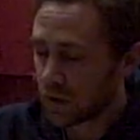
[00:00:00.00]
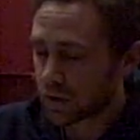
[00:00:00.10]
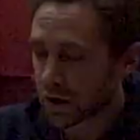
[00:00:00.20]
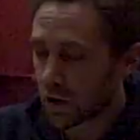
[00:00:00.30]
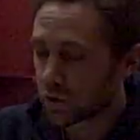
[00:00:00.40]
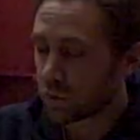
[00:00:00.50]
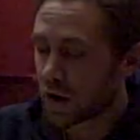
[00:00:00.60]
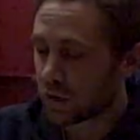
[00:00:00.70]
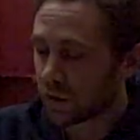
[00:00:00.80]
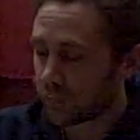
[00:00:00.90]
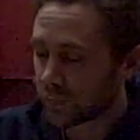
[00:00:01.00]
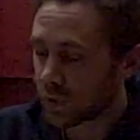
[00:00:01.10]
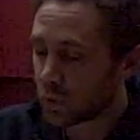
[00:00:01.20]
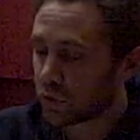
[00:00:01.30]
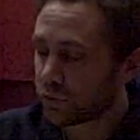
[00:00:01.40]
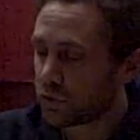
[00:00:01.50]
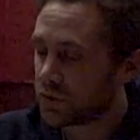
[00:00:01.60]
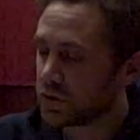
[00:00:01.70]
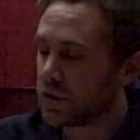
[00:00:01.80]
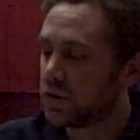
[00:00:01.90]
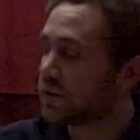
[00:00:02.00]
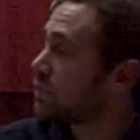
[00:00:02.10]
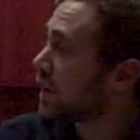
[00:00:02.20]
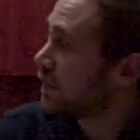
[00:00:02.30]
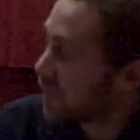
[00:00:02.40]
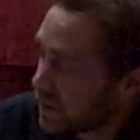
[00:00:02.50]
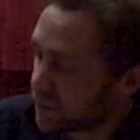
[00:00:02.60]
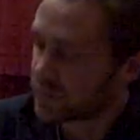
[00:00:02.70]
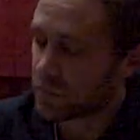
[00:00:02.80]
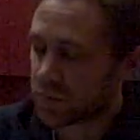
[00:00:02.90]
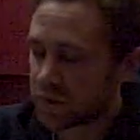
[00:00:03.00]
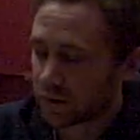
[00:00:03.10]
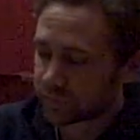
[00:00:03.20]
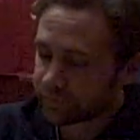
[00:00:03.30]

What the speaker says: The colder weather, the more food is needed to maintain the temperature.